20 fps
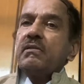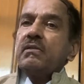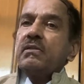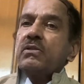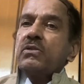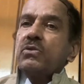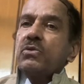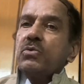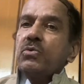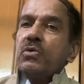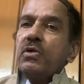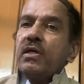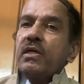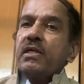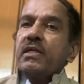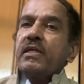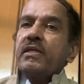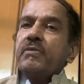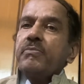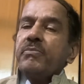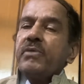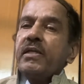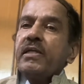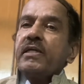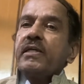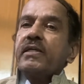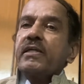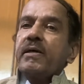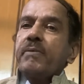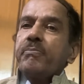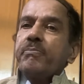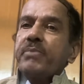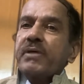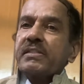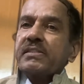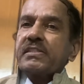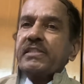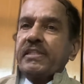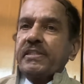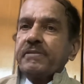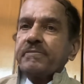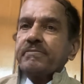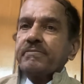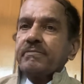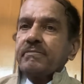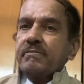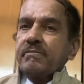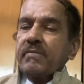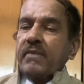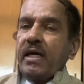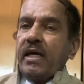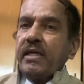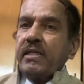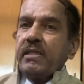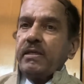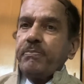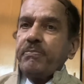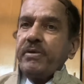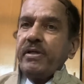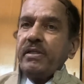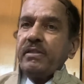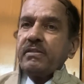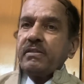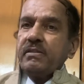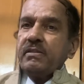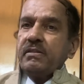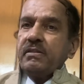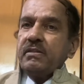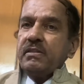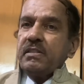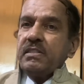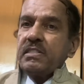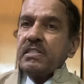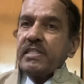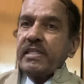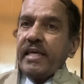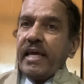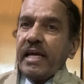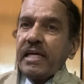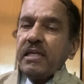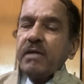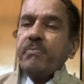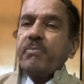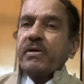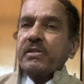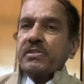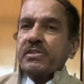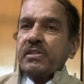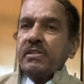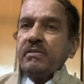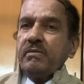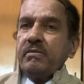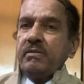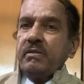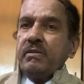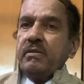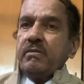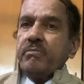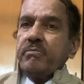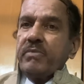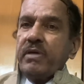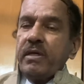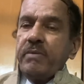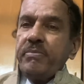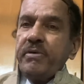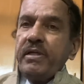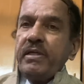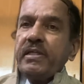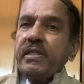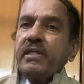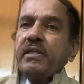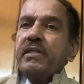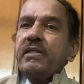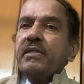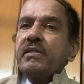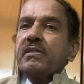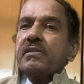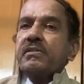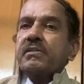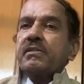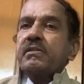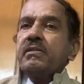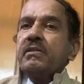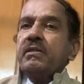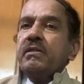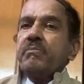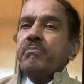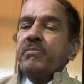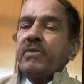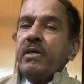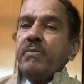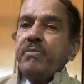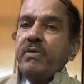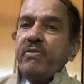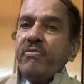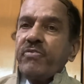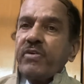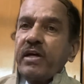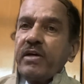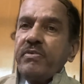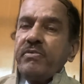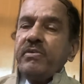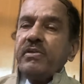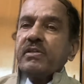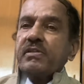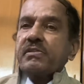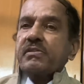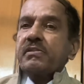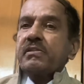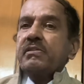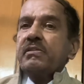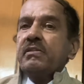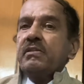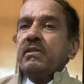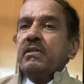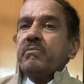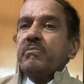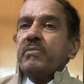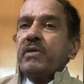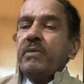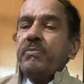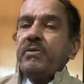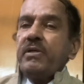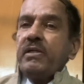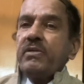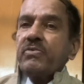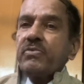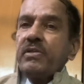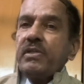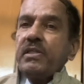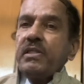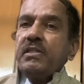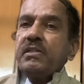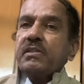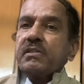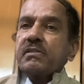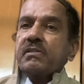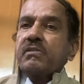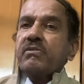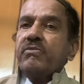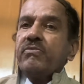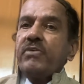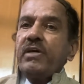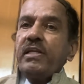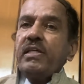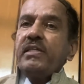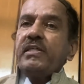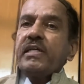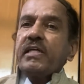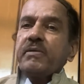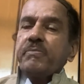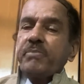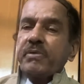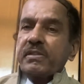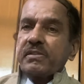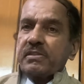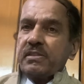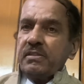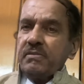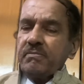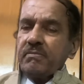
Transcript: 200 milligram percent, I repeat, is a young person, maybe 10 years, maybe 5 years, maybe 20 years, very young person,